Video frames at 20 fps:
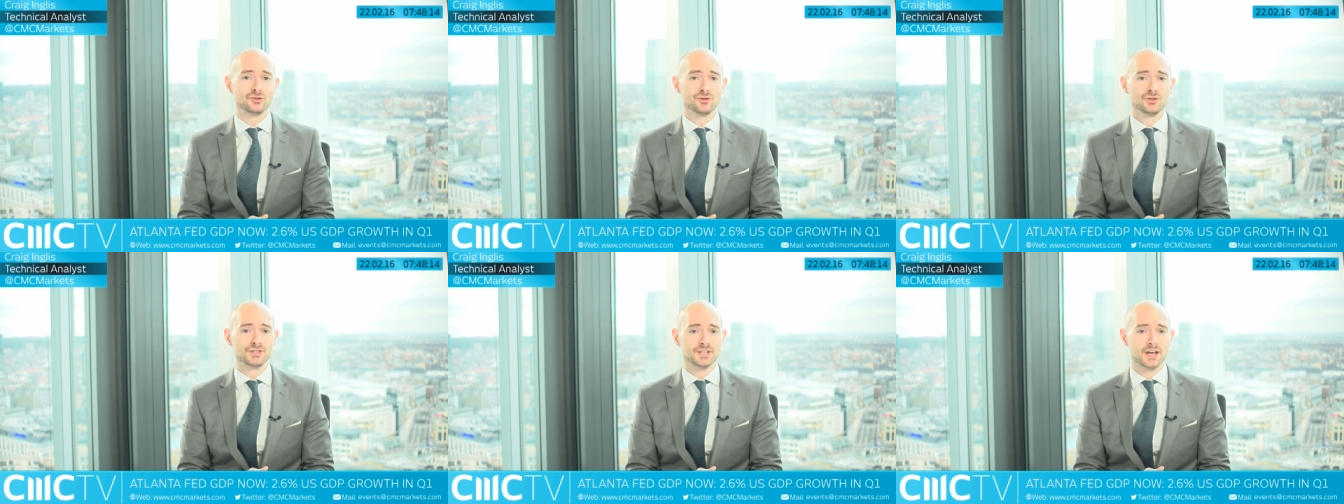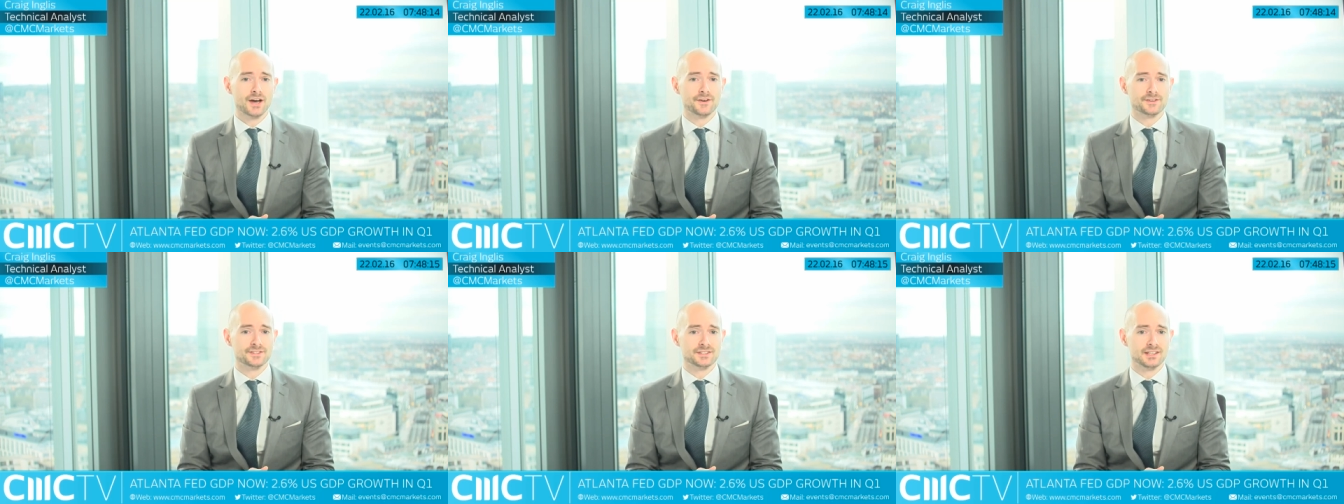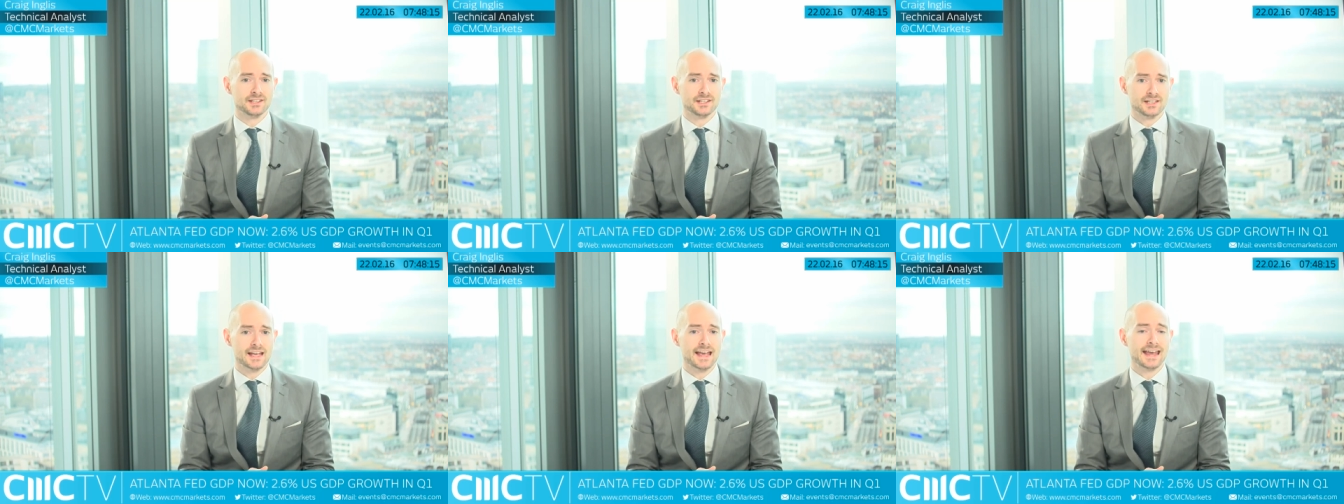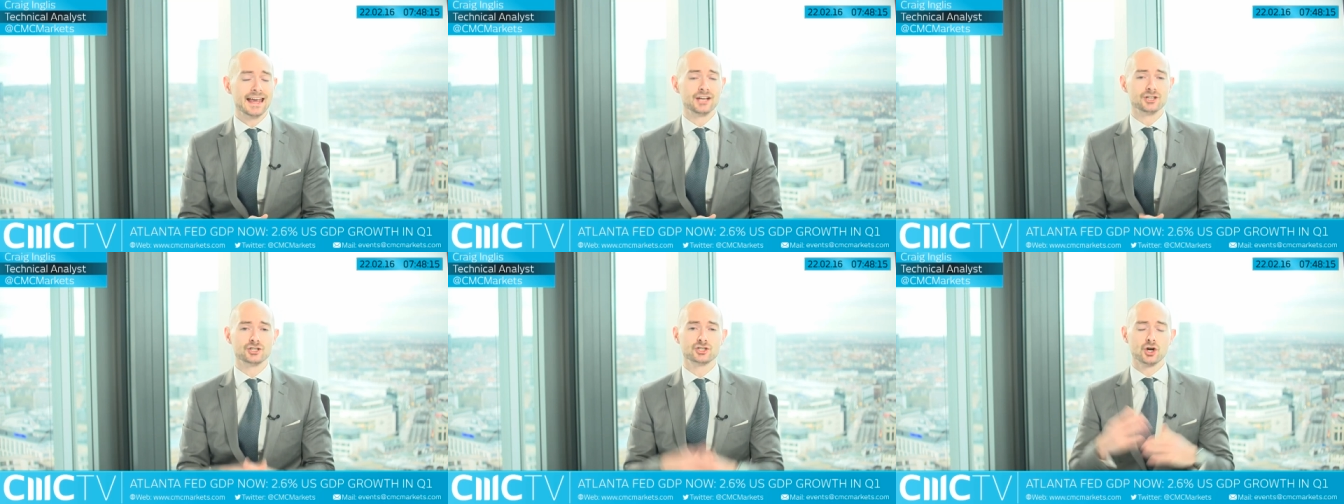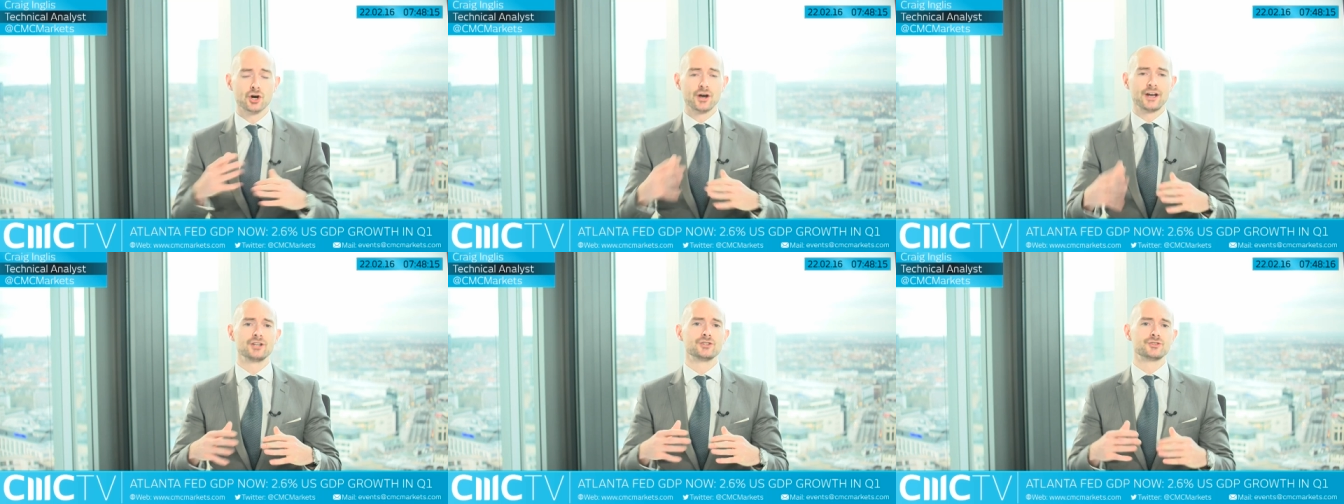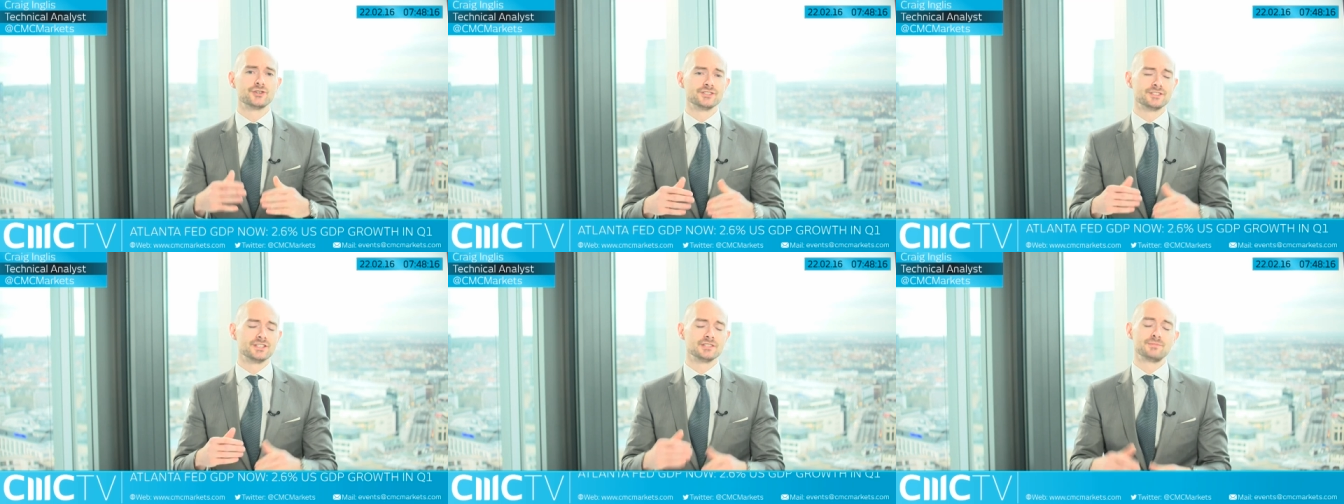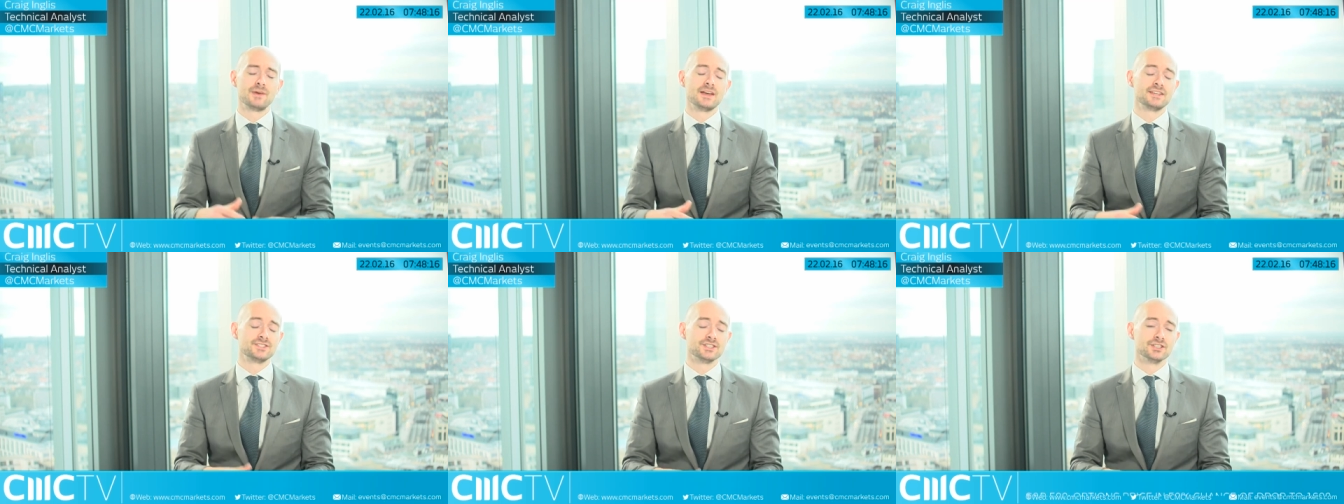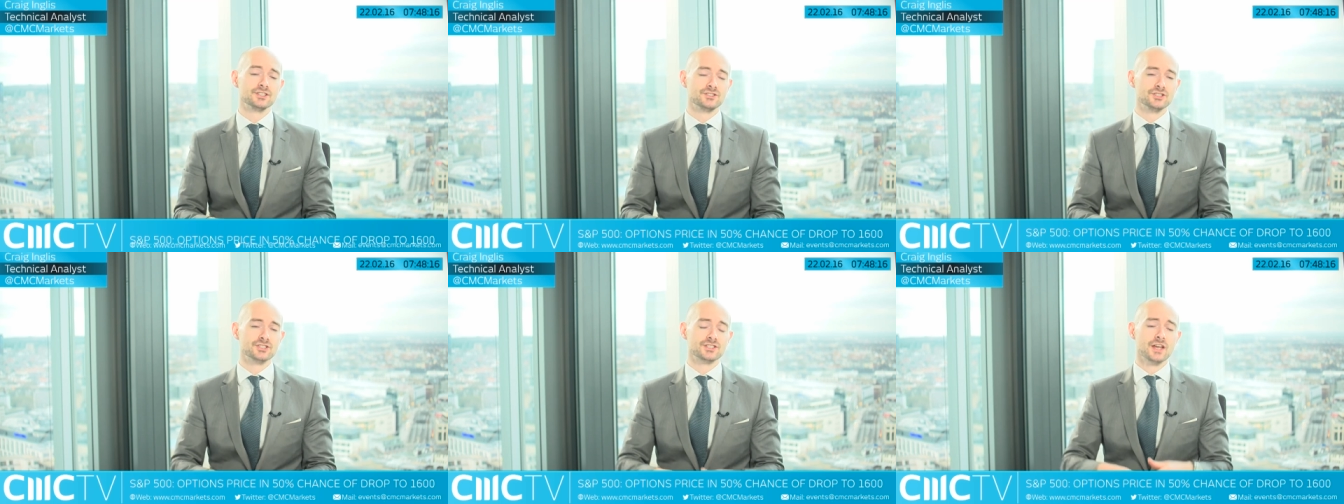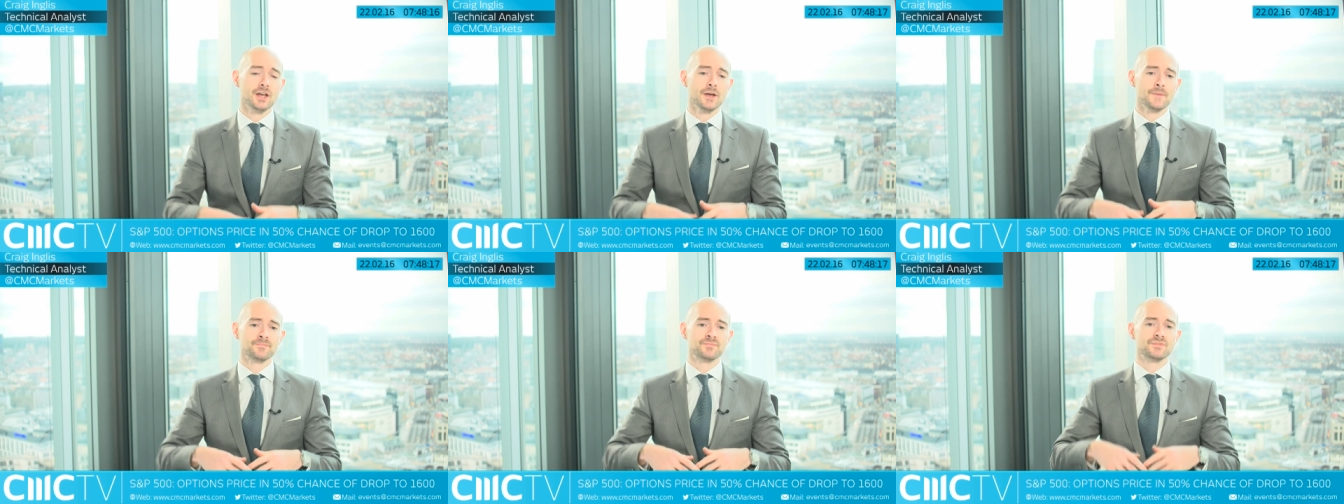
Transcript: two thousand eight, and short interest is basically just